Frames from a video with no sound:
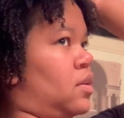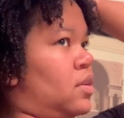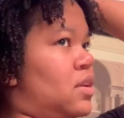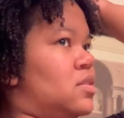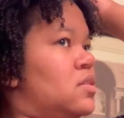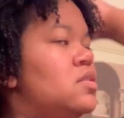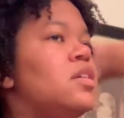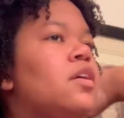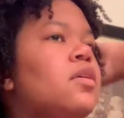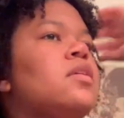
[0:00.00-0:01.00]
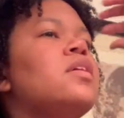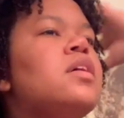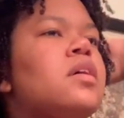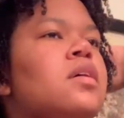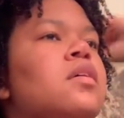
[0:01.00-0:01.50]

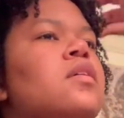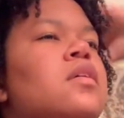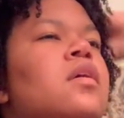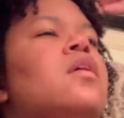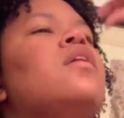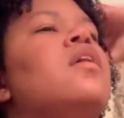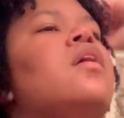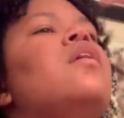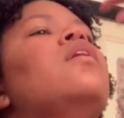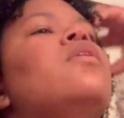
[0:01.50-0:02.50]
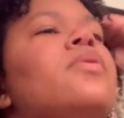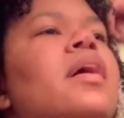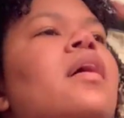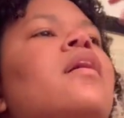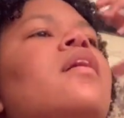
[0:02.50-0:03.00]
necessarily.
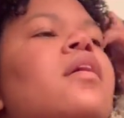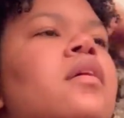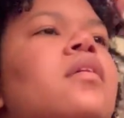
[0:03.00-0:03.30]
Okay,